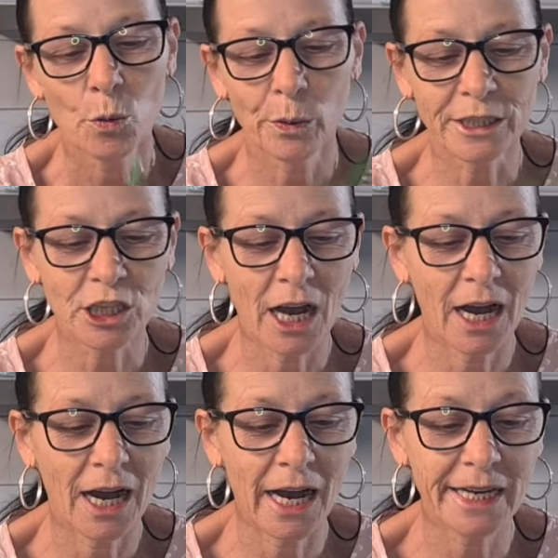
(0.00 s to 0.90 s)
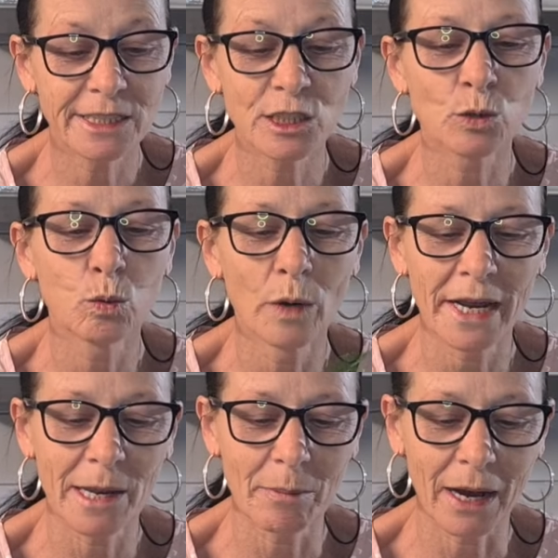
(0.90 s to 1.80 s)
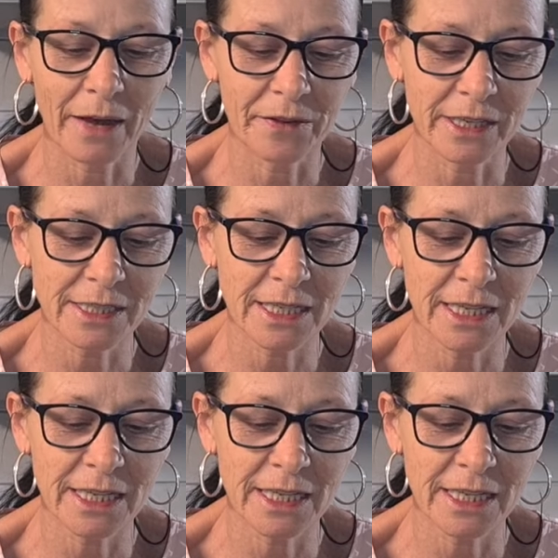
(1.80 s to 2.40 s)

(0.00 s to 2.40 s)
which I swear by this.